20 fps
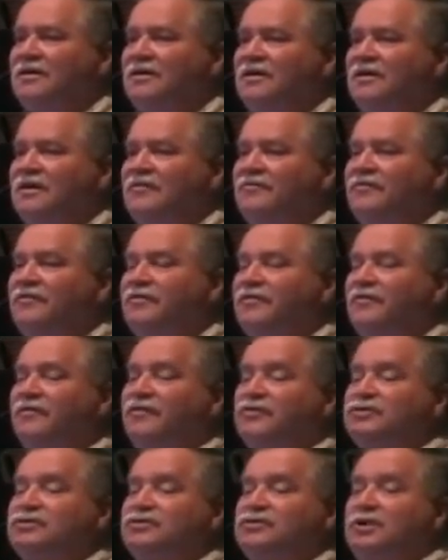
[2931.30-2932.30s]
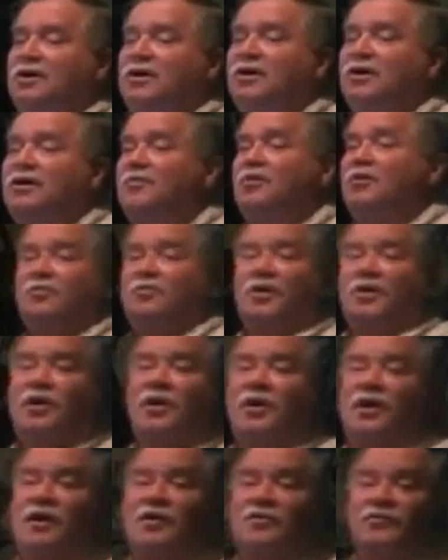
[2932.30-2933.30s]
And for the first time in my
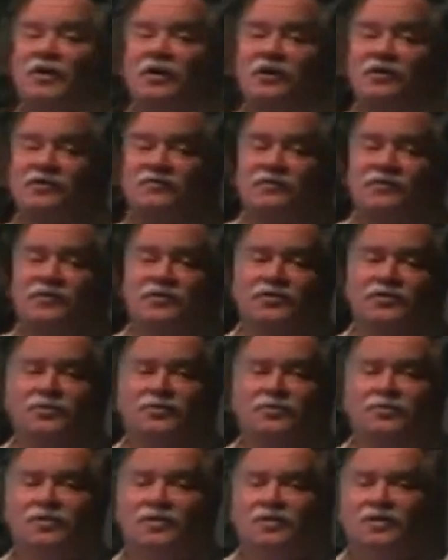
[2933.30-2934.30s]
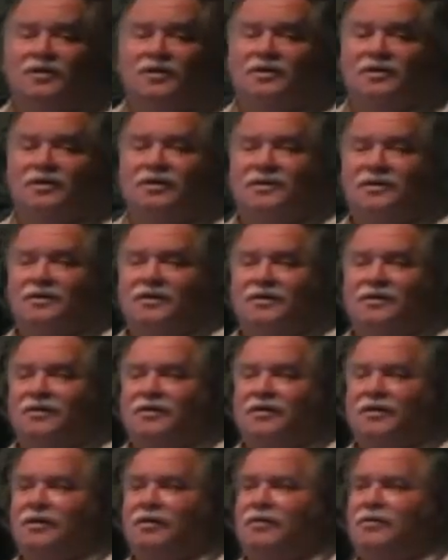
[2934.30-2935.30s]
life, I could feel,
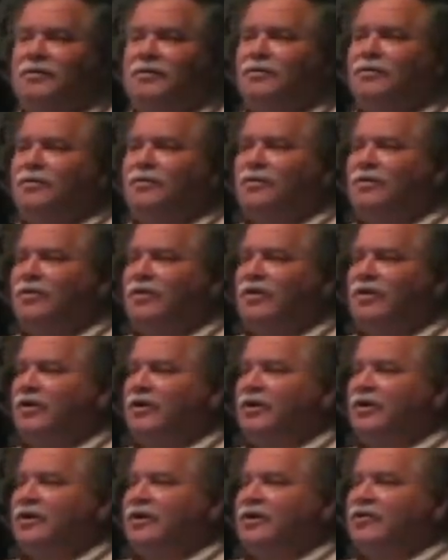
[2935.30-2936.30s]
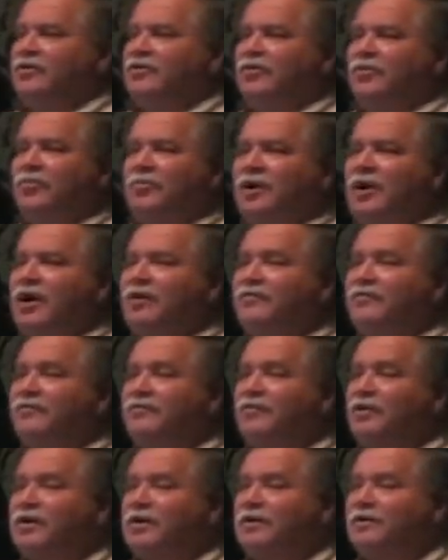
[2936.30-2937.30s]
oh, you're my
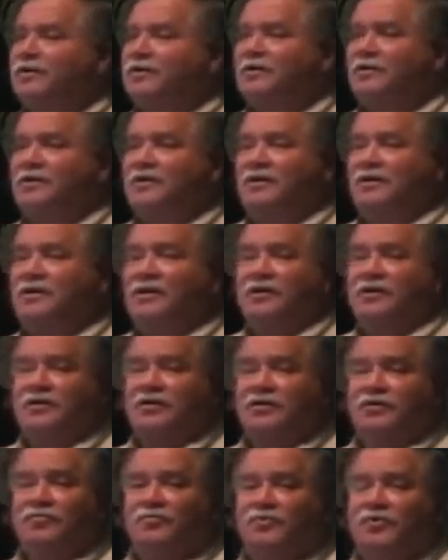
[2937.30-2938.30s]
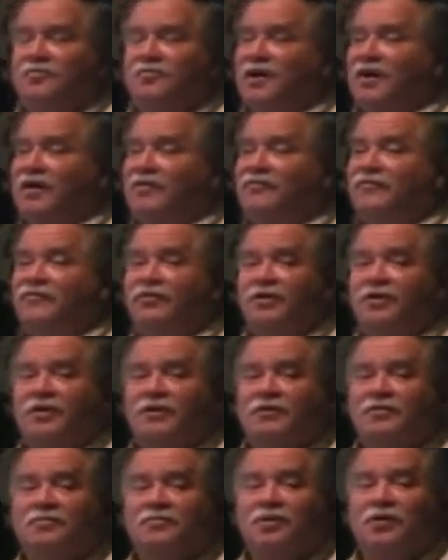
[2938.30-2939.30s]
friend. You've been my
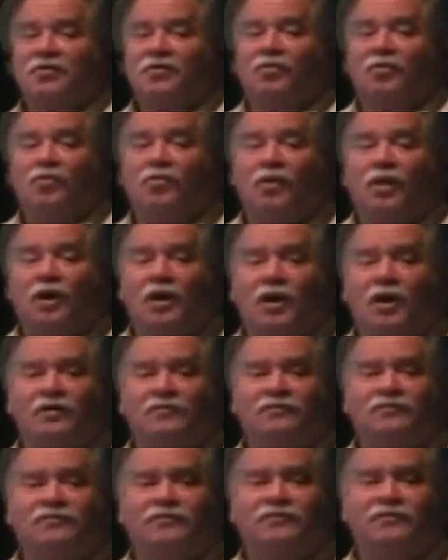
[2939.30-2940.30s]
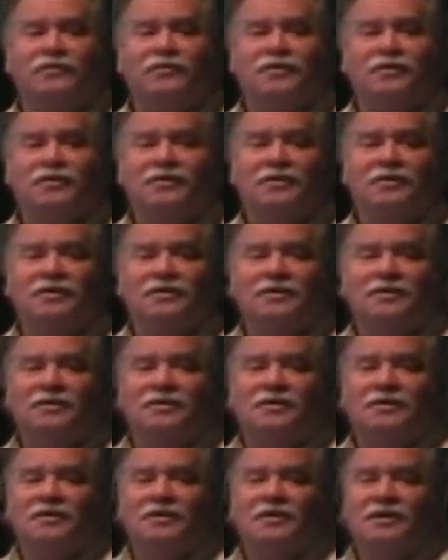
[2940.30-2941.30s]
friend my whole life.
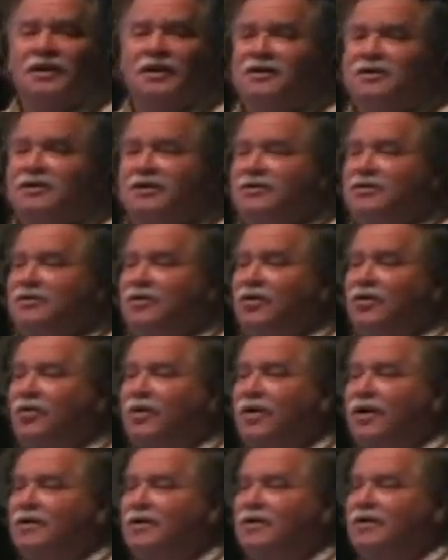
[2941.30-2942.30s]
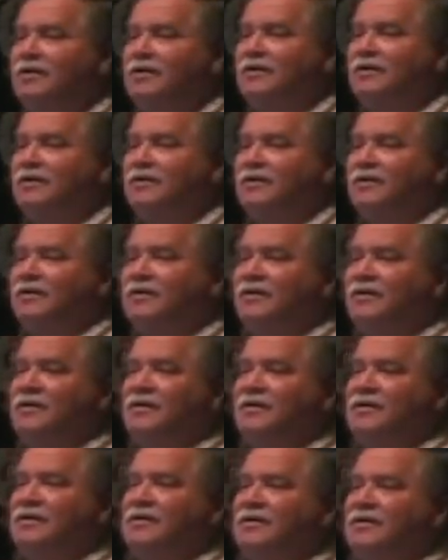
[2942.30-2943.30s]
And I didn't know it.
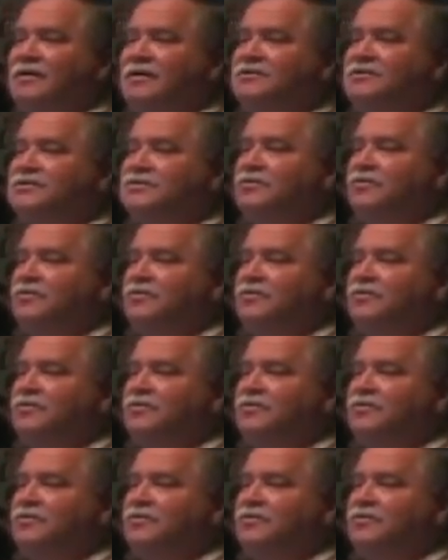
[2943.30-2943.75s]
It's so